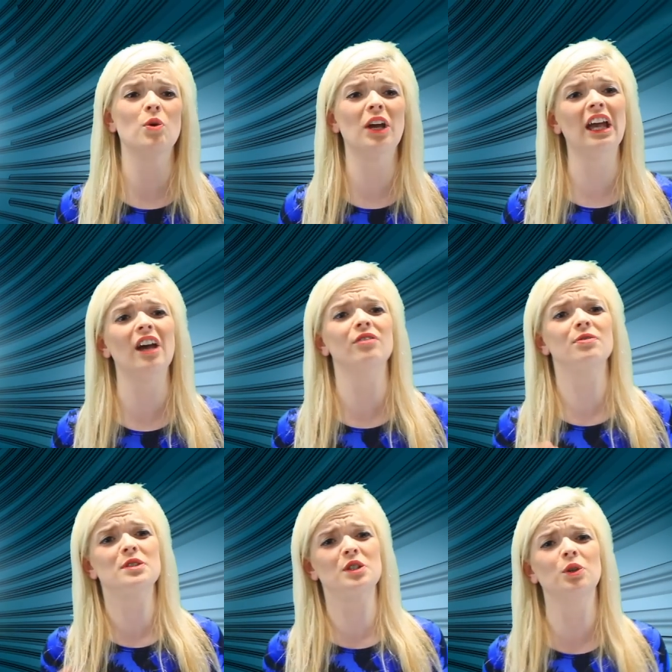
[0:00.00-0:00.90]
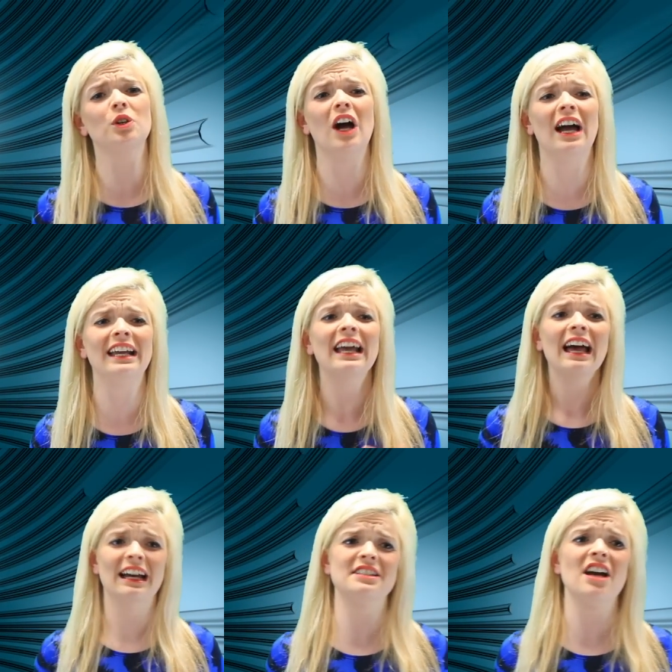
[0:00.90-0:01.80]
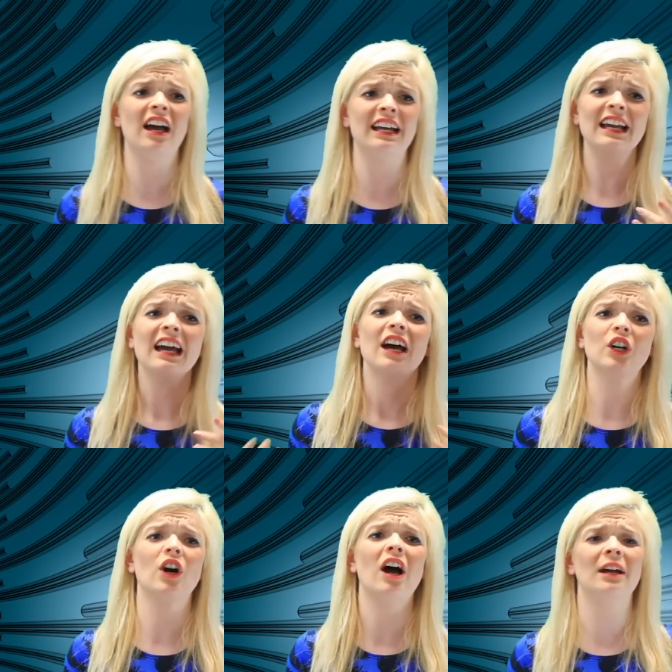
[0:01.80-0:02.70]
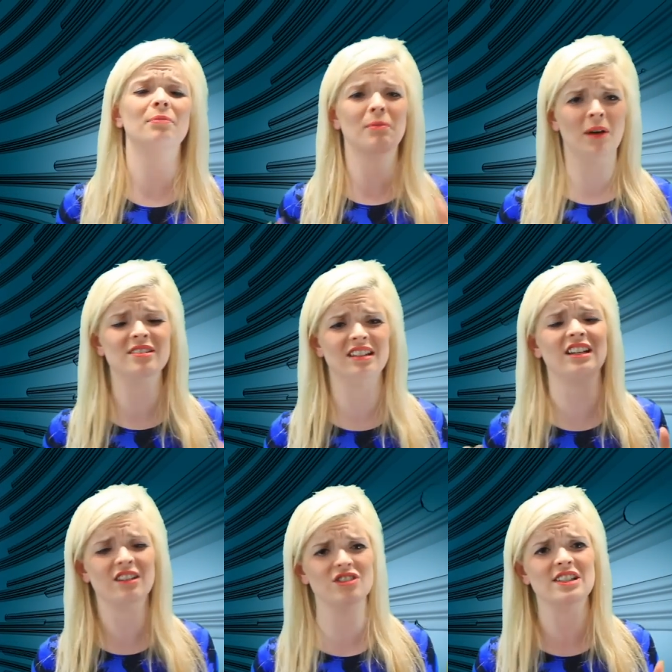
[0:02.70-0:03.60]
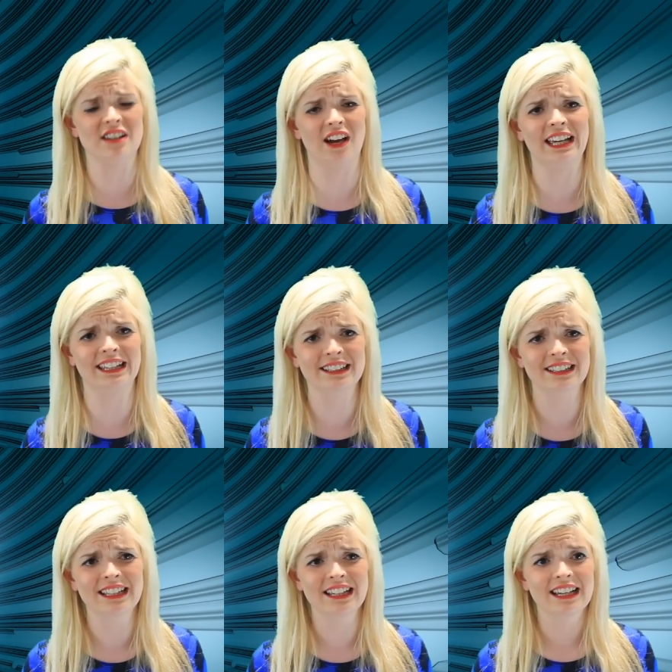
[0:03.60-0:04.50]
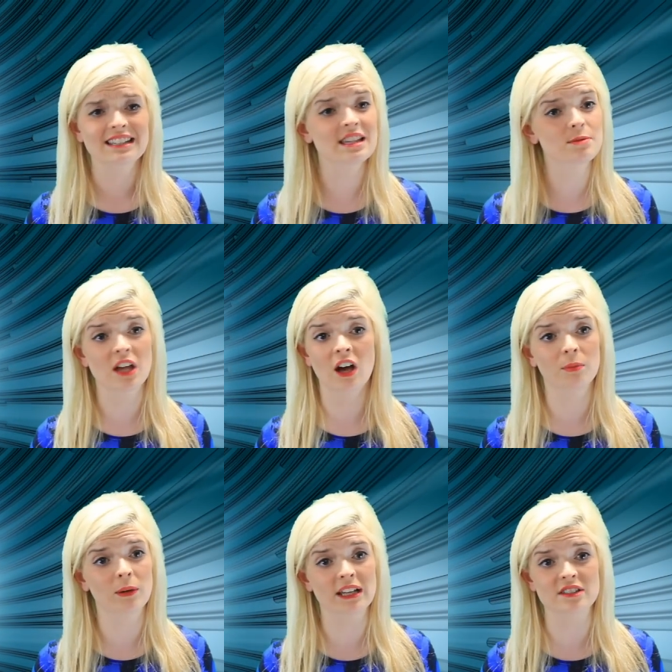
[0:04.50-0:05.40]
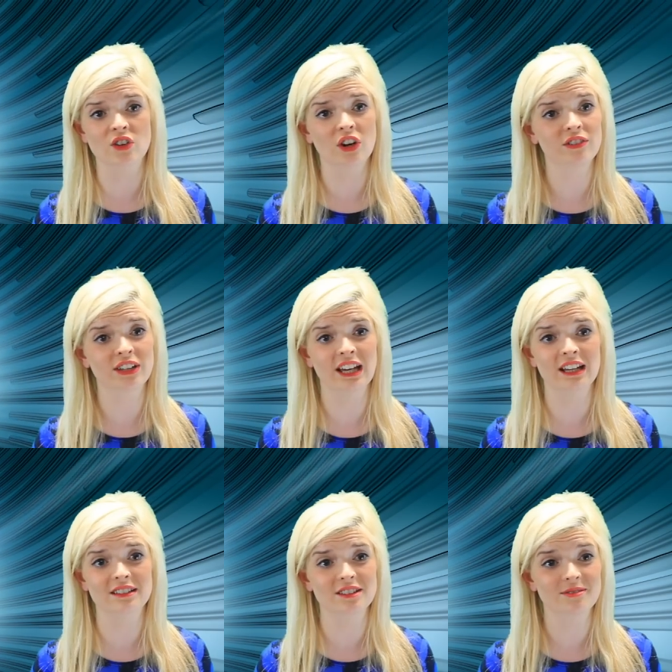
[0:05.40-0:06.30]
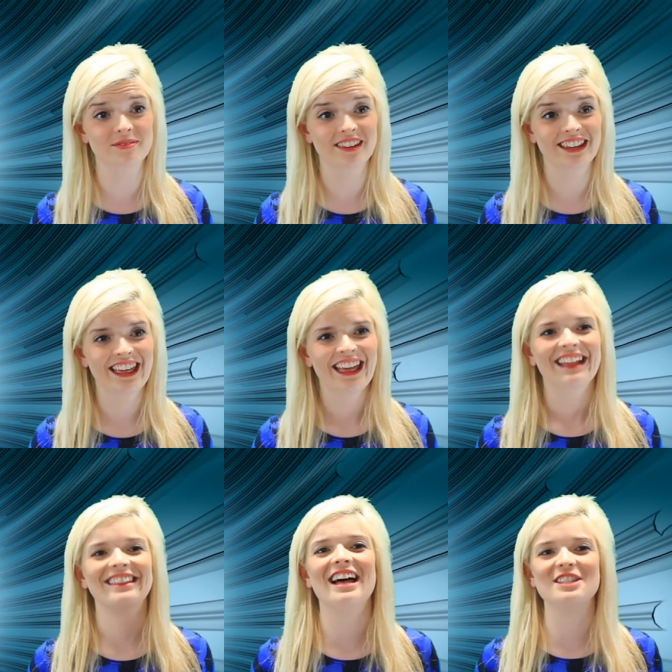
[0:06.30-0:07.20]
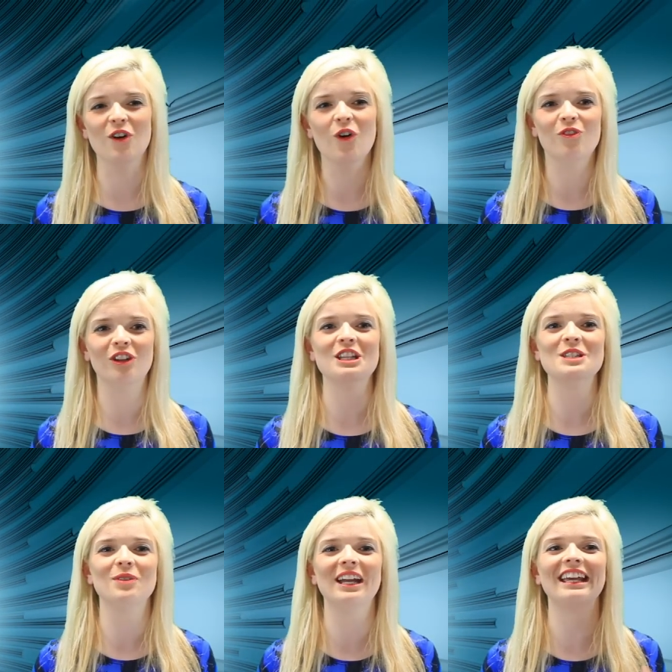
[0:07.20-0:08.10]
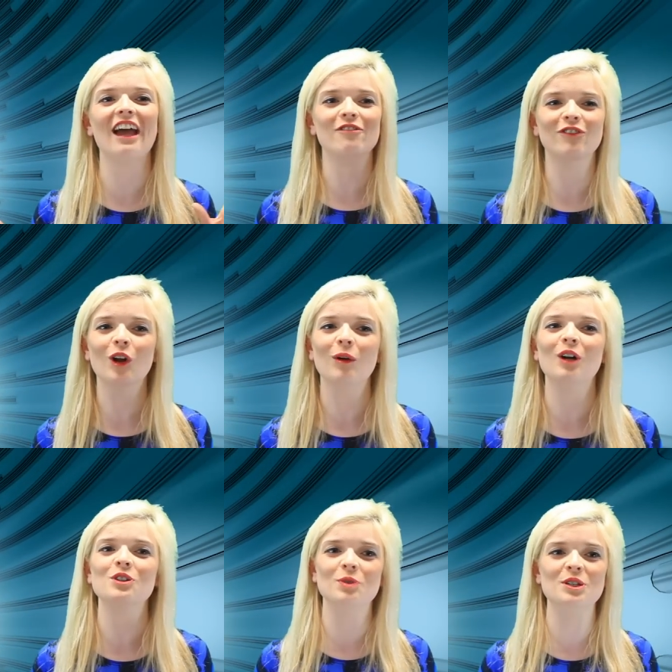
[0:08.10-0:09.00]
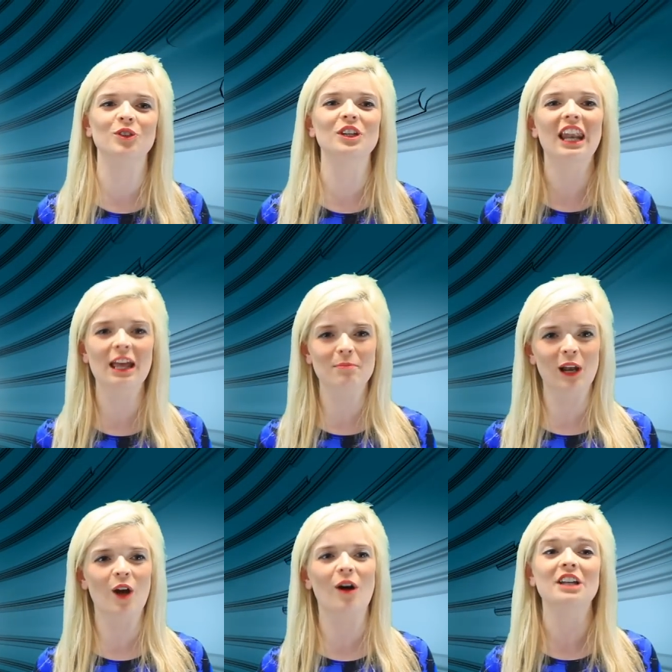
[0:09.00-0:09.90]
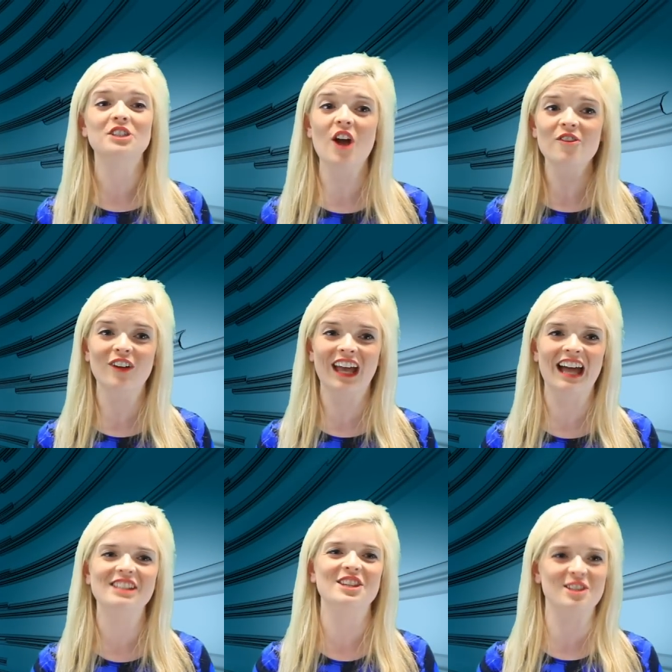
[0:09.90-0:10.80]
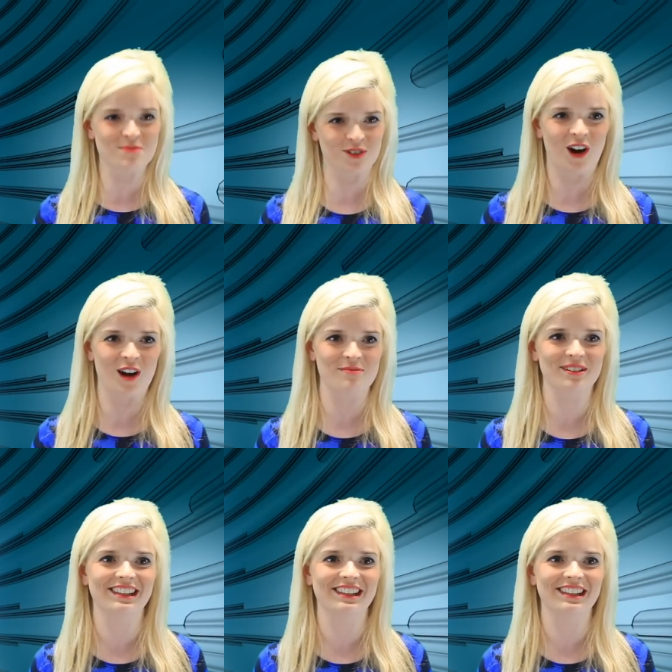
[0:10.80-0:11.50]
walking home from school crying and dying and crying, but mostly just dying. Seems the heartbreak is not over yet. That's all for this week. Get following on Twitter on the link below and don't forget to subscribe.